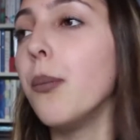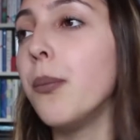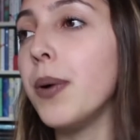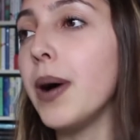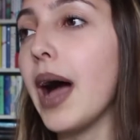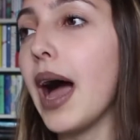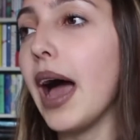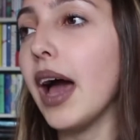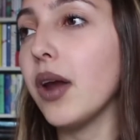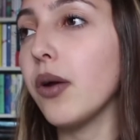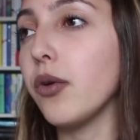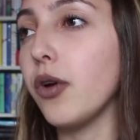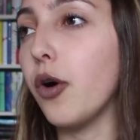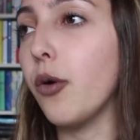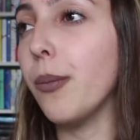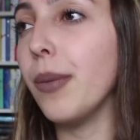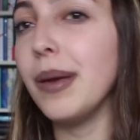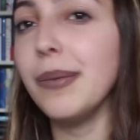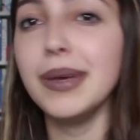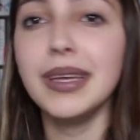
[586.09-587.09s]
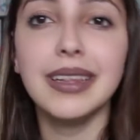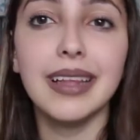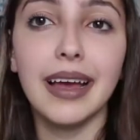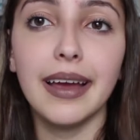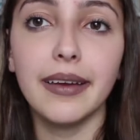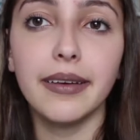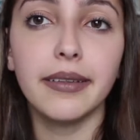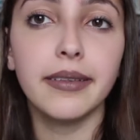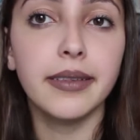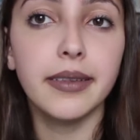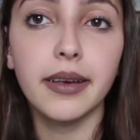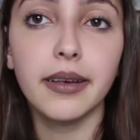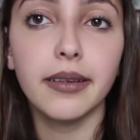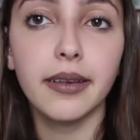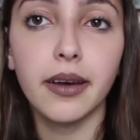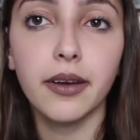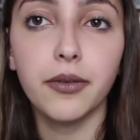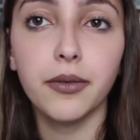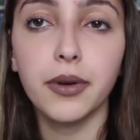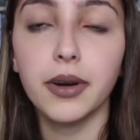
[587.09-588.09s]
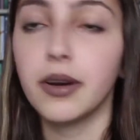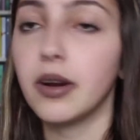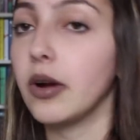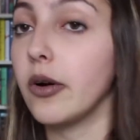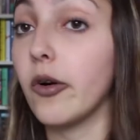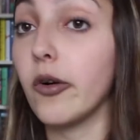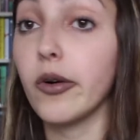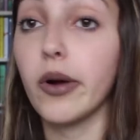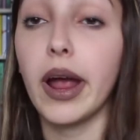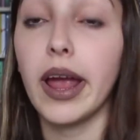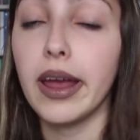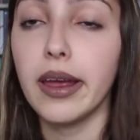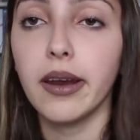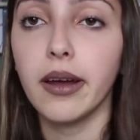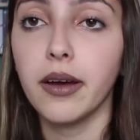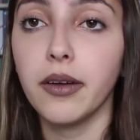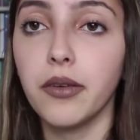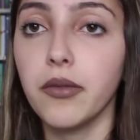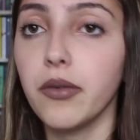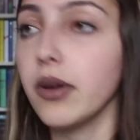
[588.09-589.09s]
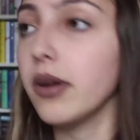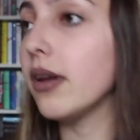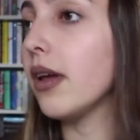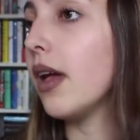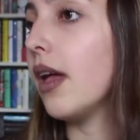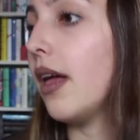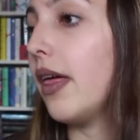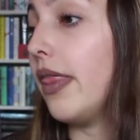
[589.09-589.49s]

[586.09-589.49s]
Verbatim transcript: but I don't know, maybe like 600 or 800